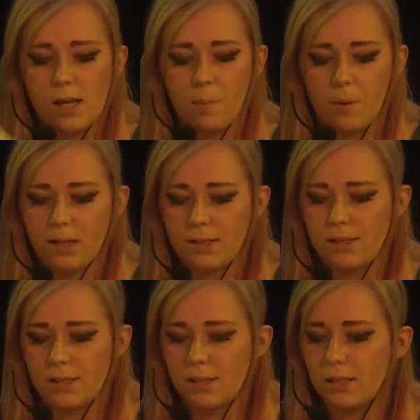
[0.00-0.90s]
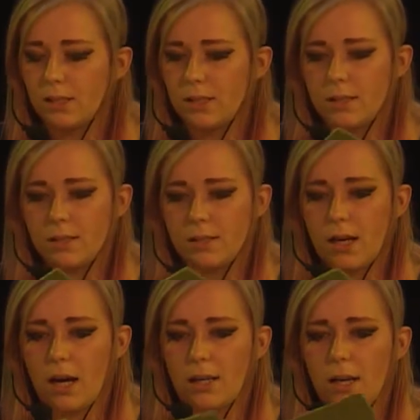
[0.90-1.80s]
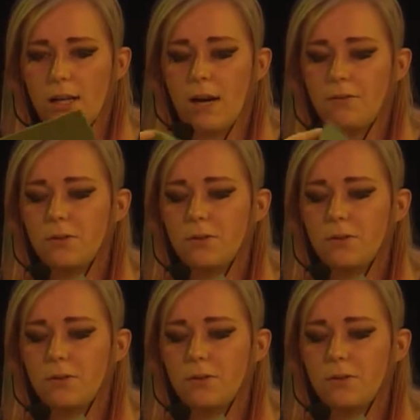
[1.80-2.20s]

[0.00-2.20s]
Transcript: but yeah, I have